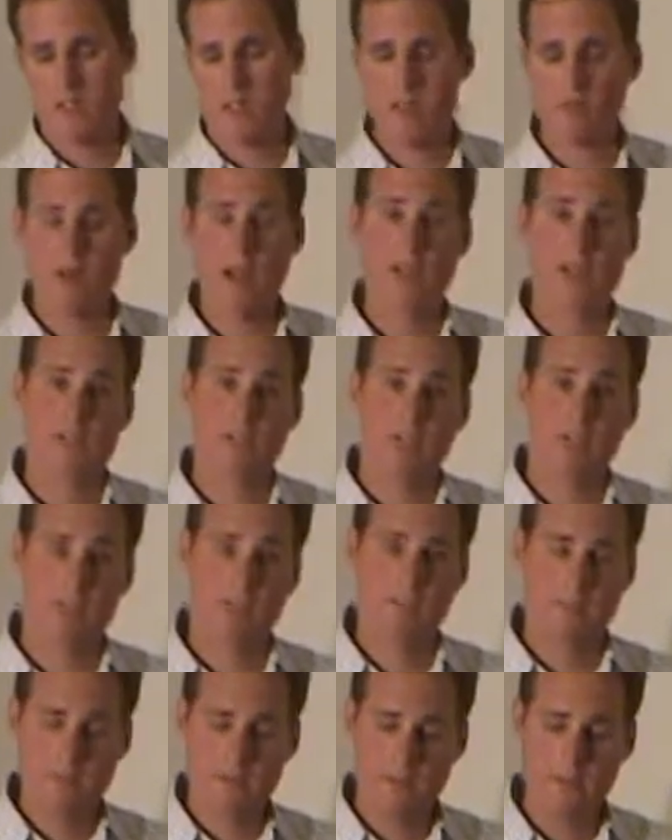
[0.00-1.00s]
to be the drag
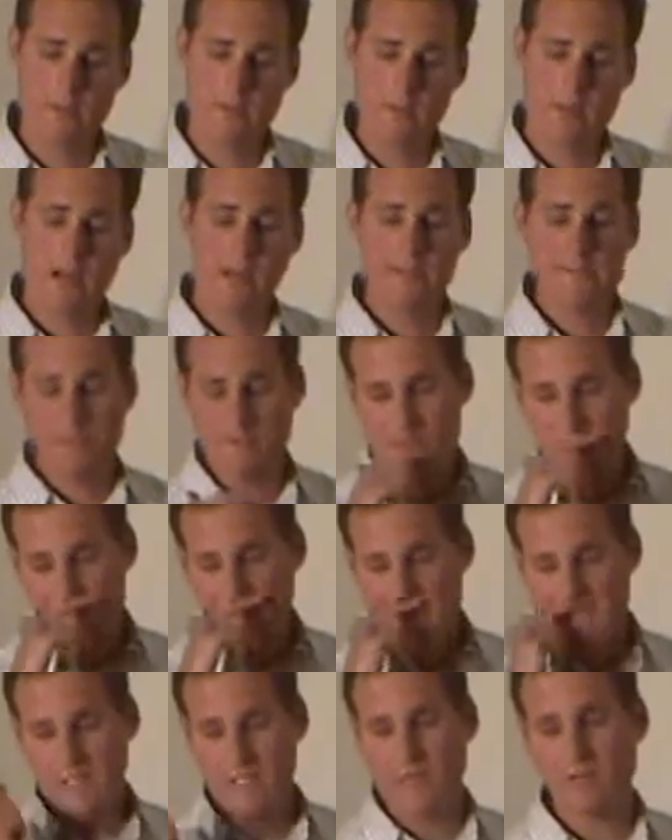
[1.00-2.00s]
strip. I did
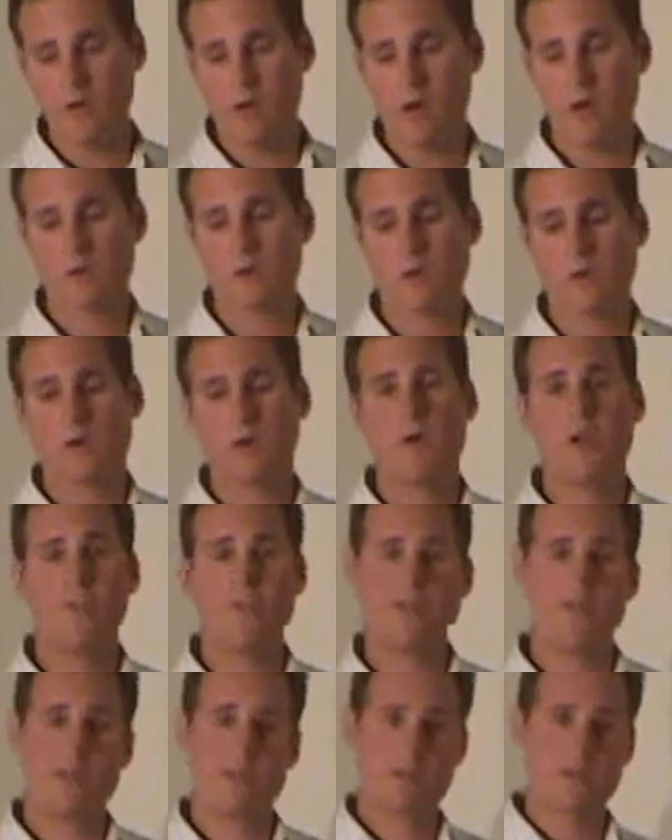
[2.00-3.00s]
15 yards away
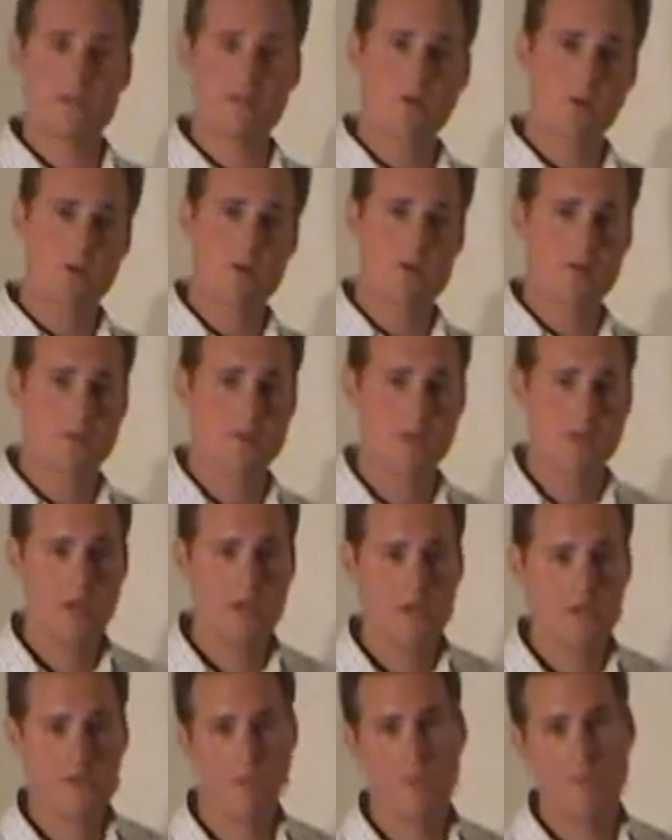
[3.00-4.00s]
from that structure
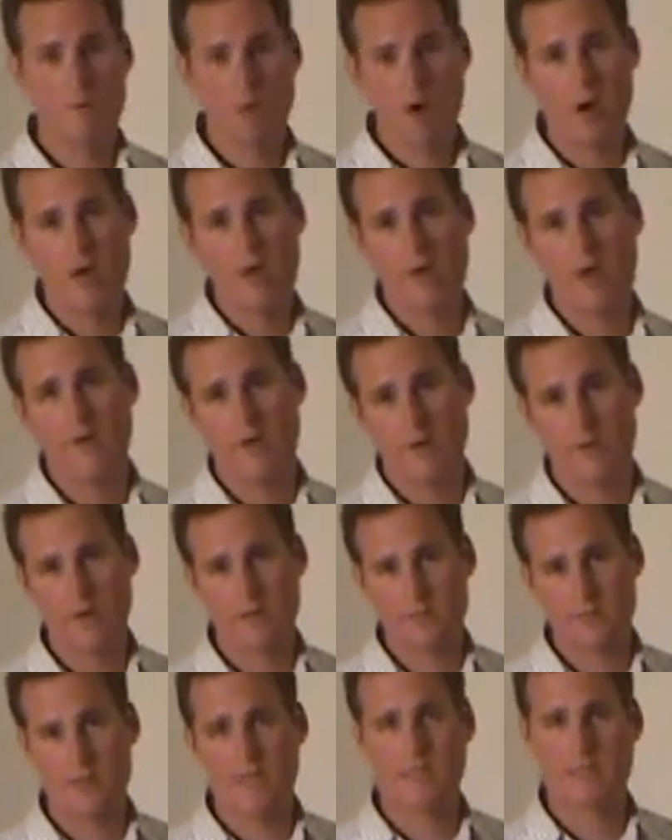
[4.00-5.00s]
for the burnout area
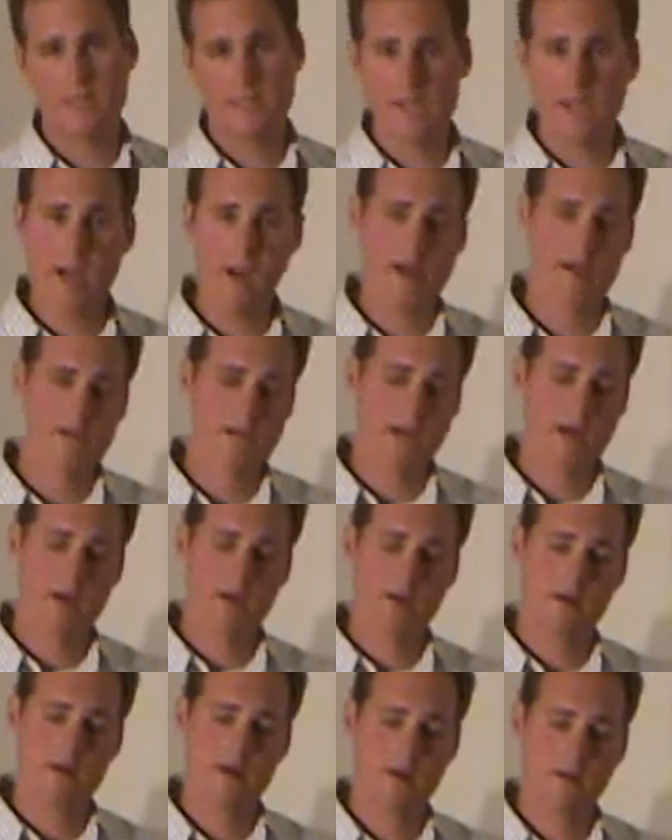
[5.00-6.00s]
to get the tires
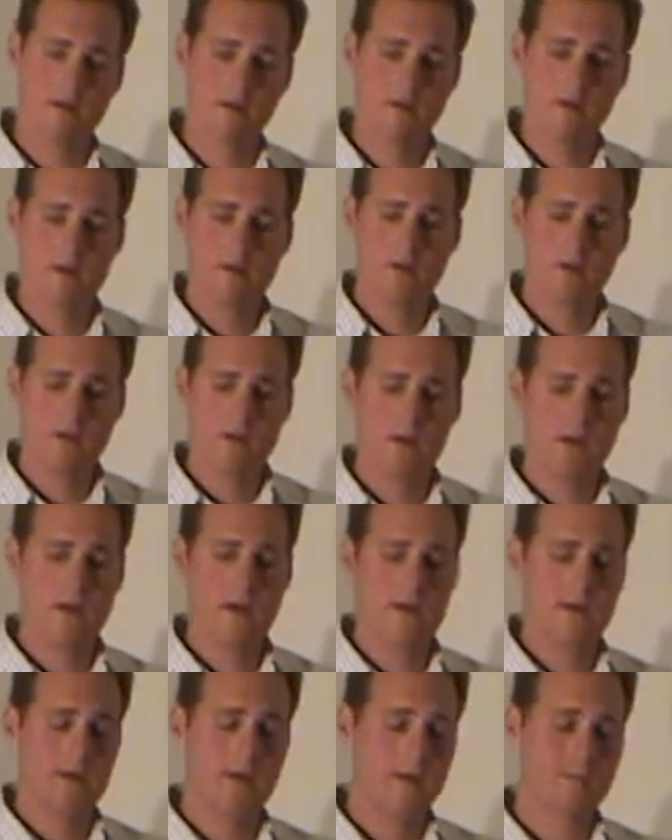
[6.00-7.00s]
hot.
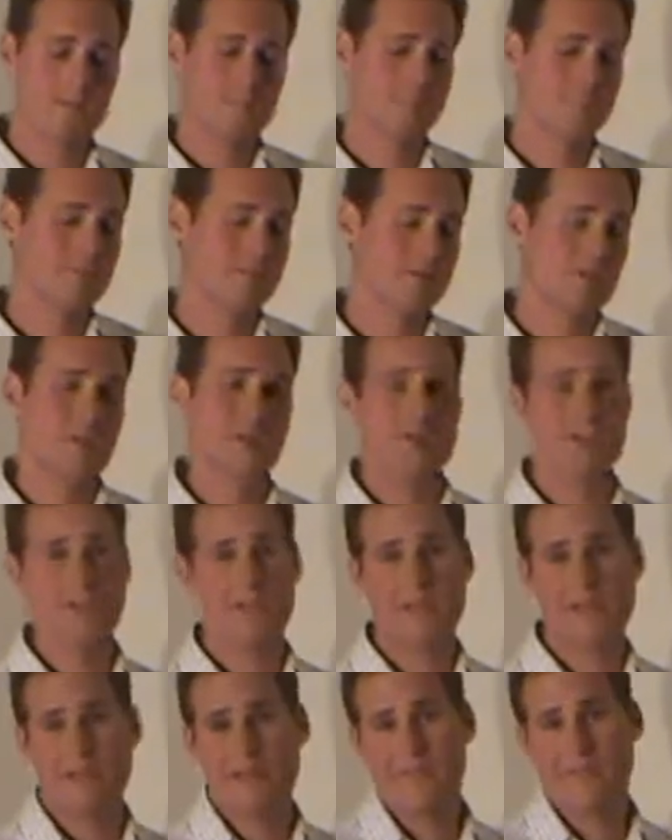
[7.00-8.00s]
Trying to
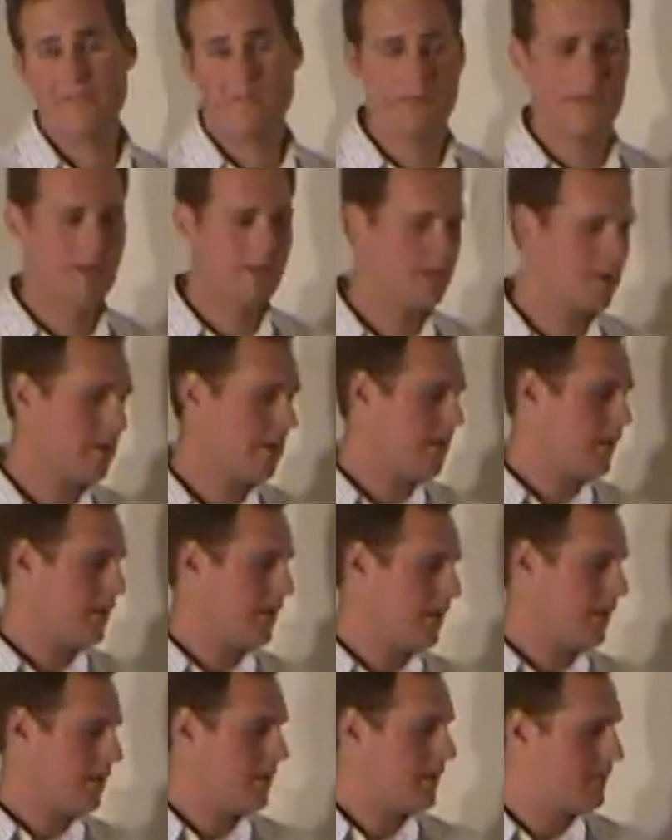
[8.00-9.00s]
think of everything.
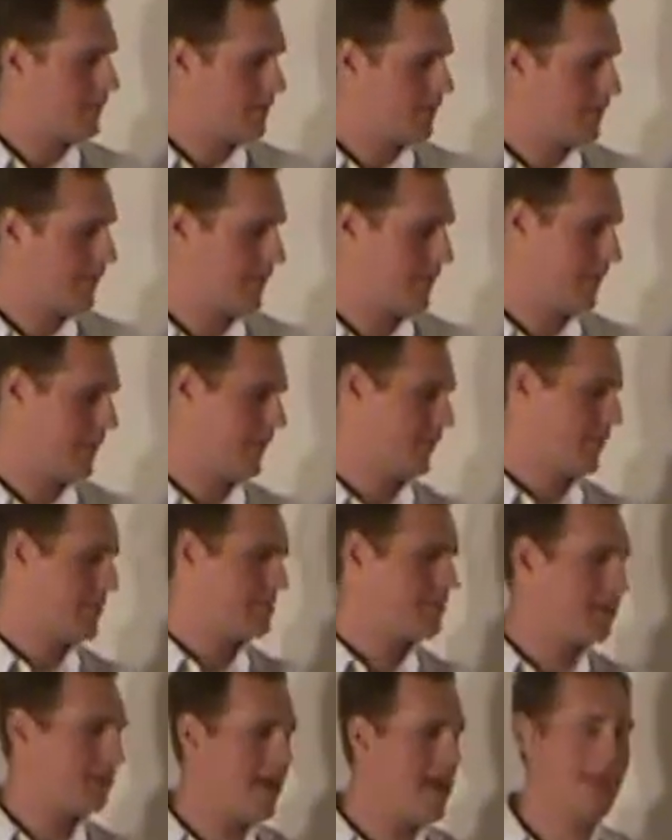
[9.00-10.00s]
This
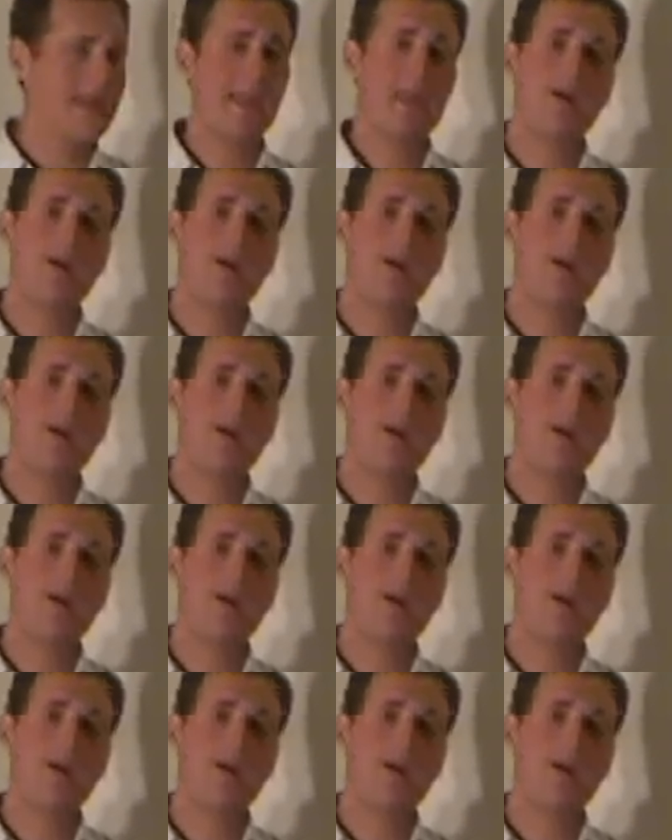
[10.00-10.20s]
black